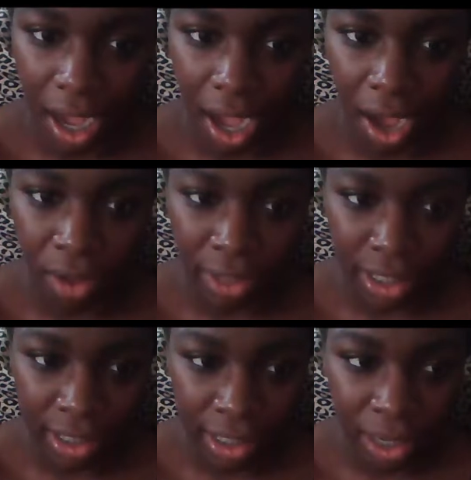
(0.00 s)
I only
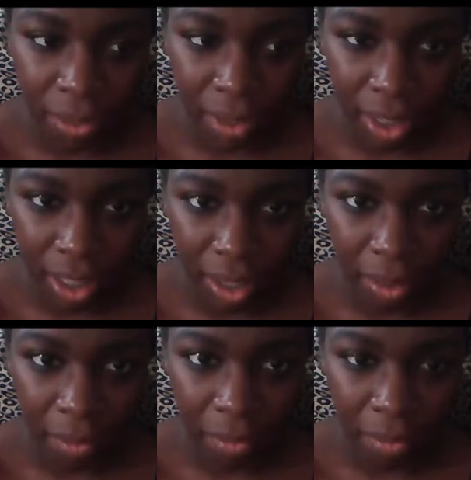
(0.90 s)
dealt with
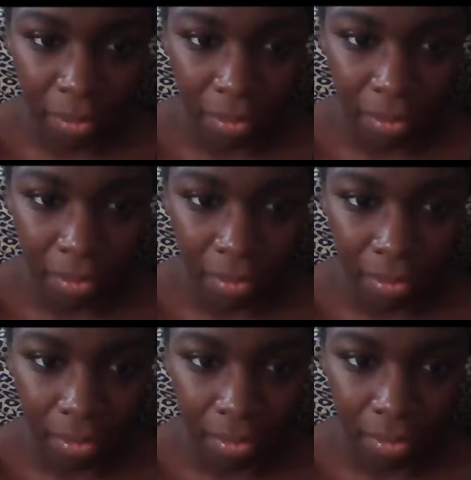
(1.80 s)
him
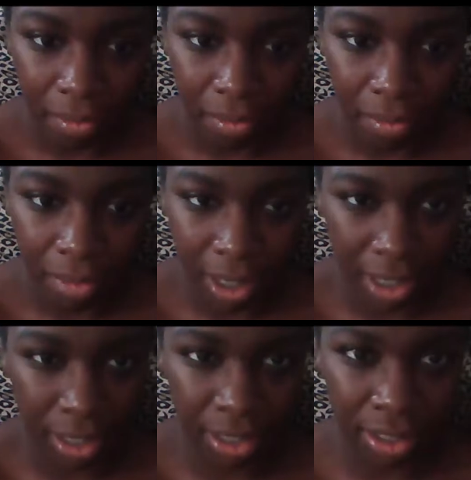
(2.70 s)

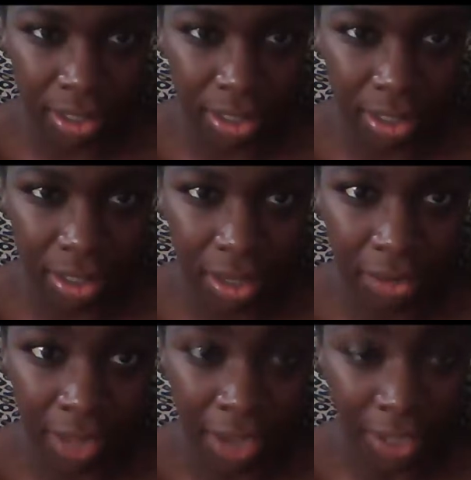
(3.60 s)
because
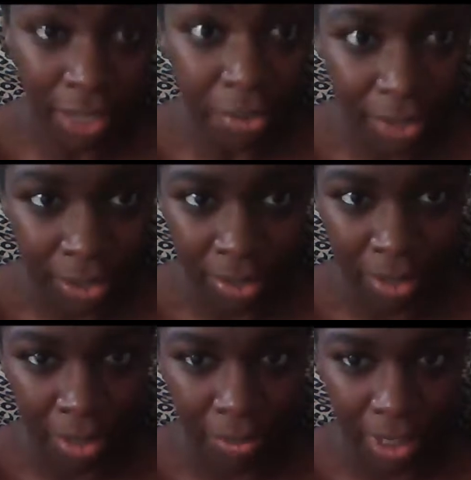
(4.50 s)
of how he felt
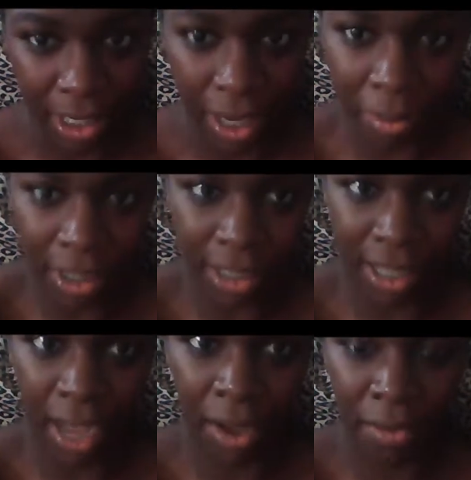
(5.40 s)
about me, not because
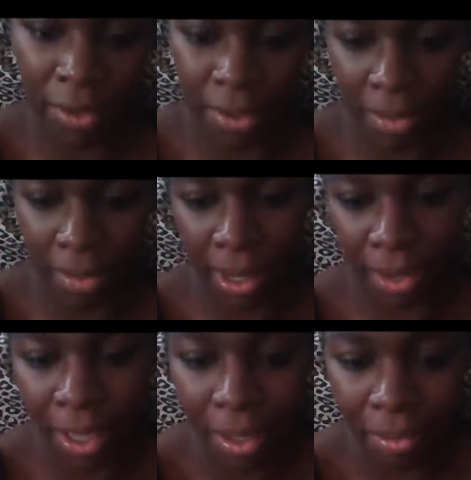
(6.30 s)
of how I felt about
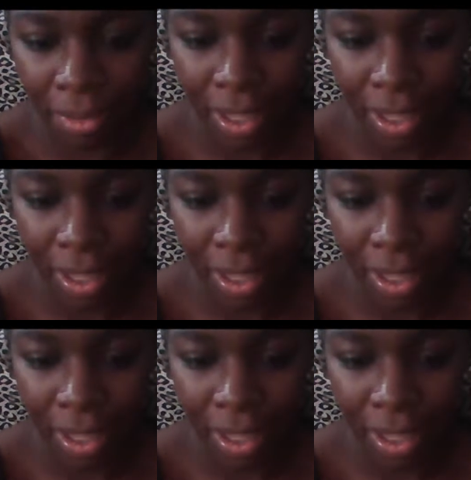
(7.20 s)
him.